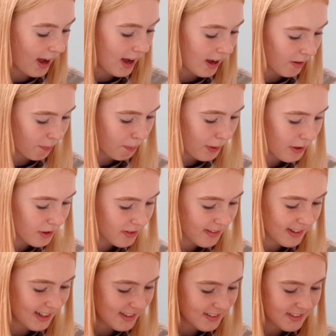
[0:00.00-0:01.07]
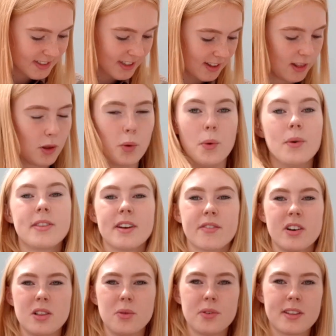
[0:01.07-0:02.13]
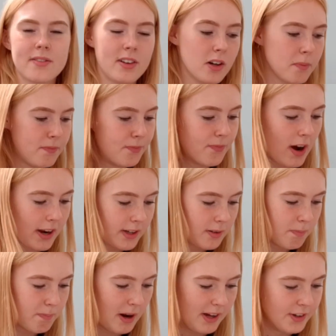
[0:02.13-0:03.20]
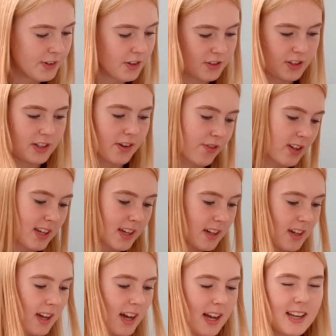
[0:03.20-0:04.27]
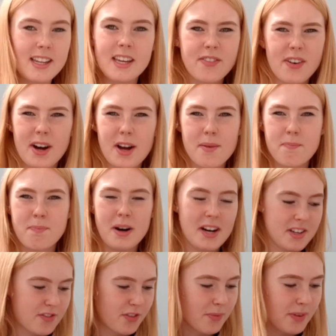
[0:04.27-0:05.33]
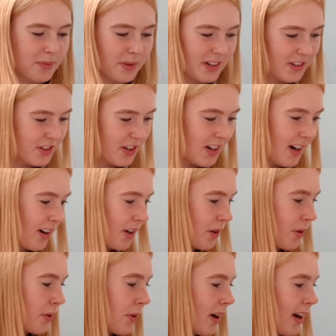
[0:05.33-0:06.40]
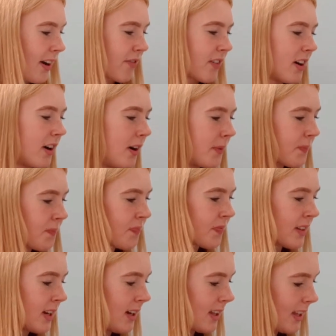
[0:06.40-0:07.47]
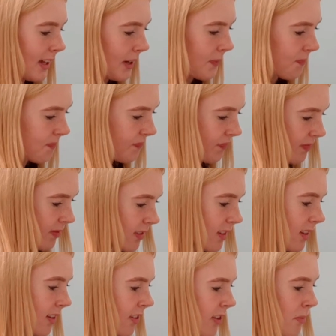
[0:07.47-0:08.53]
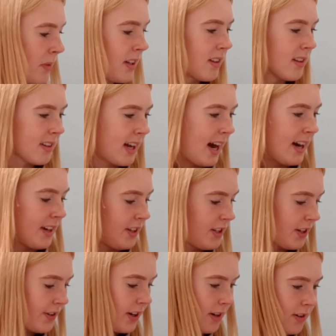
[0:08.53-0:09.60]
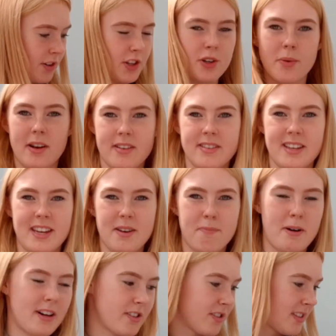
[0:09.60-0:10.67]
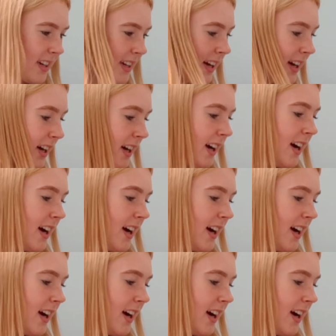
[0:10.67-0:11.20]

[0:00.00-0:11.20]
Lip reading: I've personalised it loads. I've got loads of little random badges on. I've got a Levi badge from when I went to Chicago, and I've got some little Canada and USA patches here.